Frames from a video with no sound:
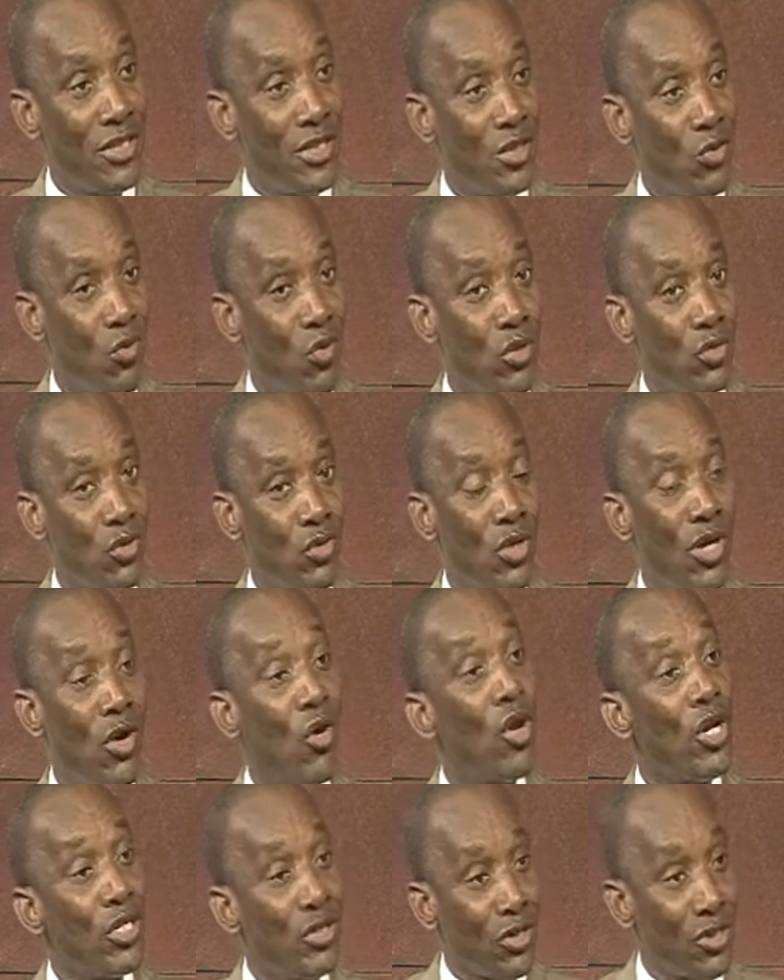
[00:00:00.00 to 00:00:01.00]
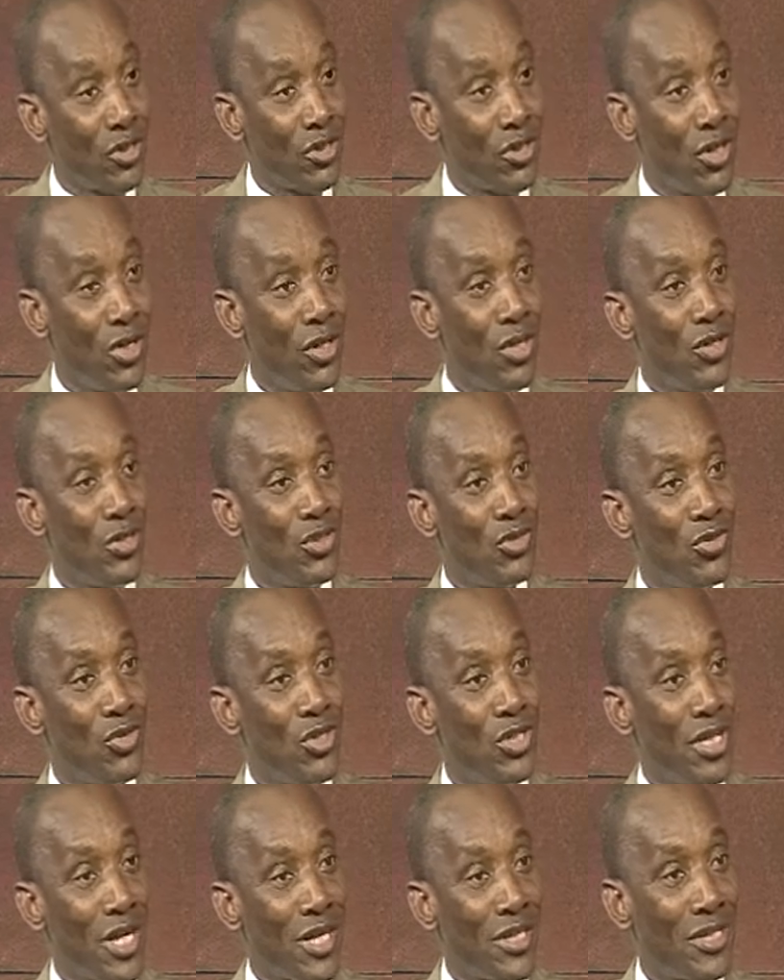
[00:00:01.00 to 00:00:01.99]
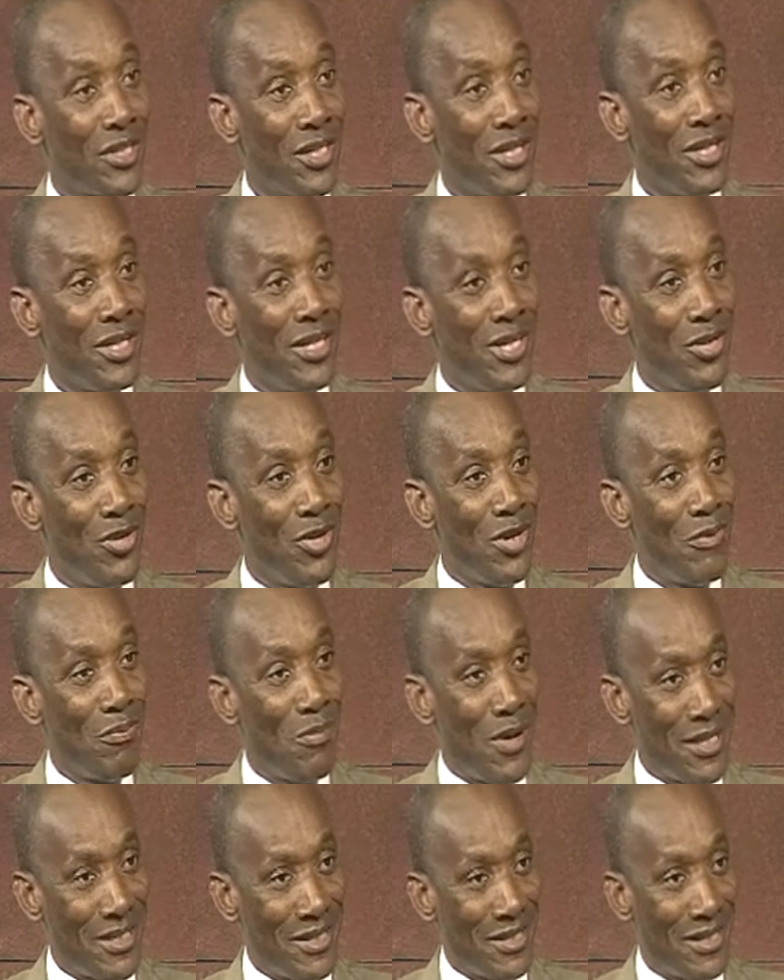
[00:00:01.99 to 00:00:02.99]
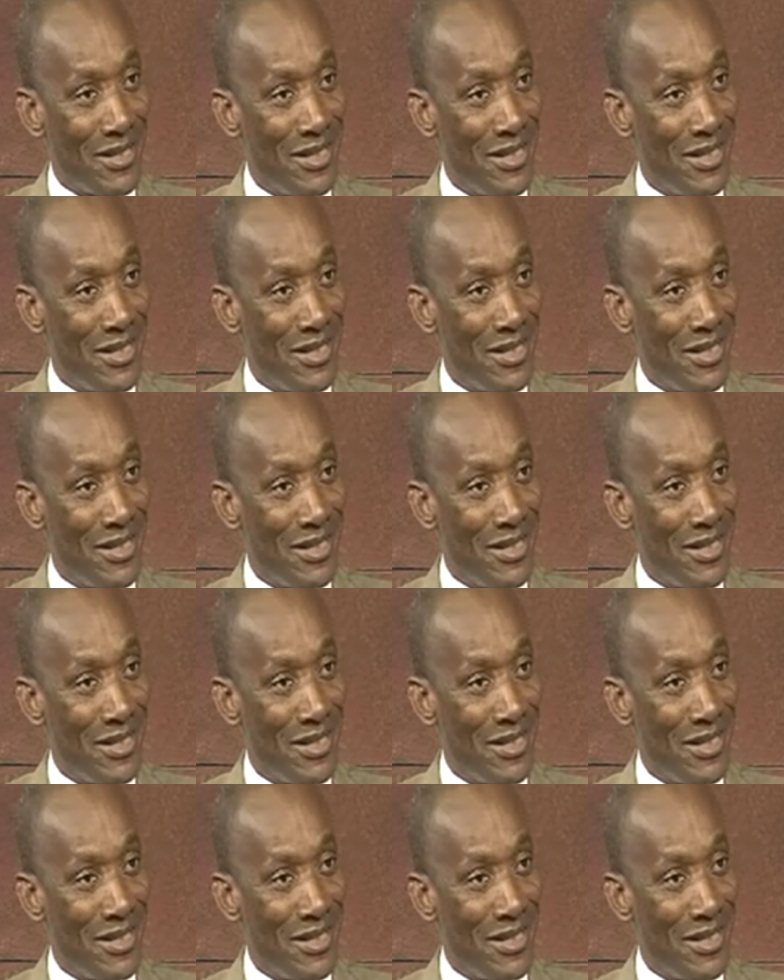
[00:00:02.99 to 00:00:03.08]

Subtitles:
it was courageous to reject a ruling party.